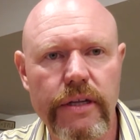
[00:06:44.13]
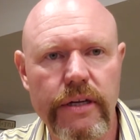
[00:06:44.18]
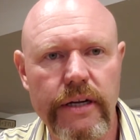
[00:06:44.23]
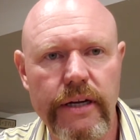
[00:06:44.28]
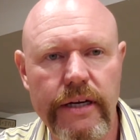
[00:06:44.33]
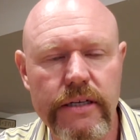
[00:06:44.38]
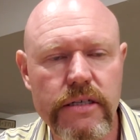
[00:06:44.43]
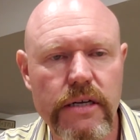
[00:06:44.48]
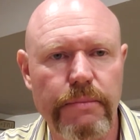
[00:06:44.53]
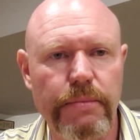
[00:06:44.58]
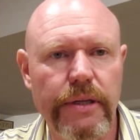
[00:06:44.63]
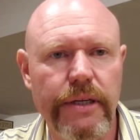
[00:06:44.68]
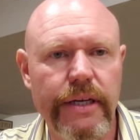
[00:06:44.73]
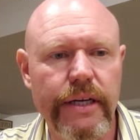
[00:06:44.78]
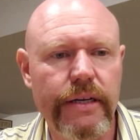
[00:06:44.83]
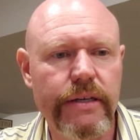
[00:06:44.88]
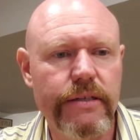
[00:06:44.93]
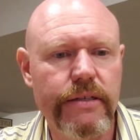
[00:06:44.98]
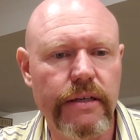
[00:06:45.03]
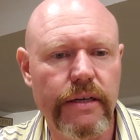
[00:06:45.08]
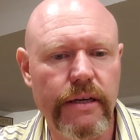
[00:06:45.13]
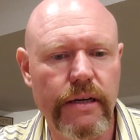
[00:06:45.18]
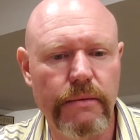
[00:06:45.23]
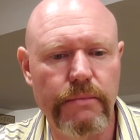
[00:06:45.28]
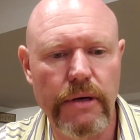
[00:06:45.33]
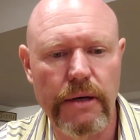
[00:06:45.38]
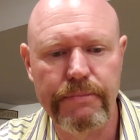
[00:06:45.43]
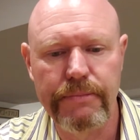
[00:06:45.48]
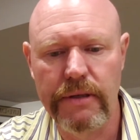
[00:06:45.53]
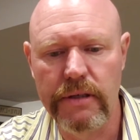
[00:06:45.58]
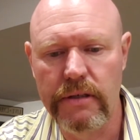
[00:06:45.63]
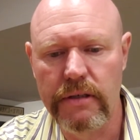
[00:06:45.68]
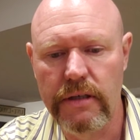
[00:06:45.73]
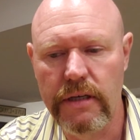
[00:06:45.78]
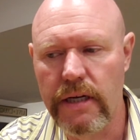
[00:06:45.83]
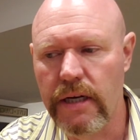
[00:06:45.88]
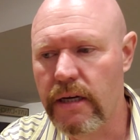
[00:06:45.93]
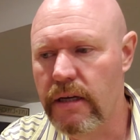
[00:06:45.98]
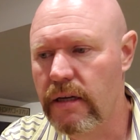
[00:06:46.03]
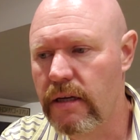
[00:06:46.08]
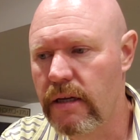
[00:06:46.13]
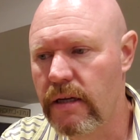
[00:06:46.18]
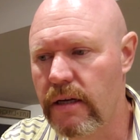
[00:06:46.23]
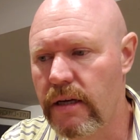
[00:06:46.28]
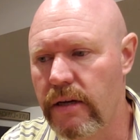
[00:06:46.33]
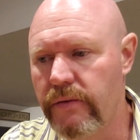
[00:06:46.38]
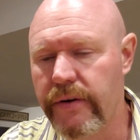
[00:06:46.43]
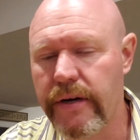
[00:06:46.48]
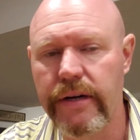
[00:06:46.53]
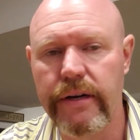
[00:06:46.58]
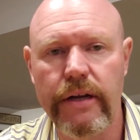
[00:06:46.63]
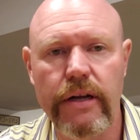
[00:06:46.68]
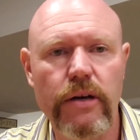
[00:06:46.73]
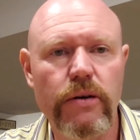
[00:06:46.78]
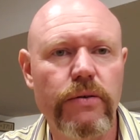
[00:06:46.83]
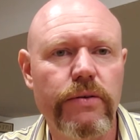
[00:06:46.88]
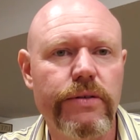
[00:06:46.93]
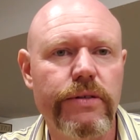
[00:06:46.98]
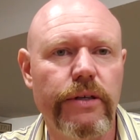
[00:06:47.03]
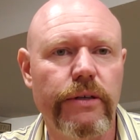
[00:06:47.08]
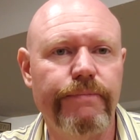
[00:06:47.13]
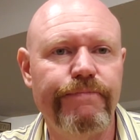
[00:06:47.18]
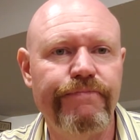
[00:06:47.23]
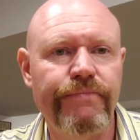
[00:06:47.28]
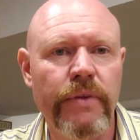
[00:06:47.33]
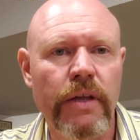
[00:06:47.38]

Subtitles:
the next couple of days and get them up and ready to go. So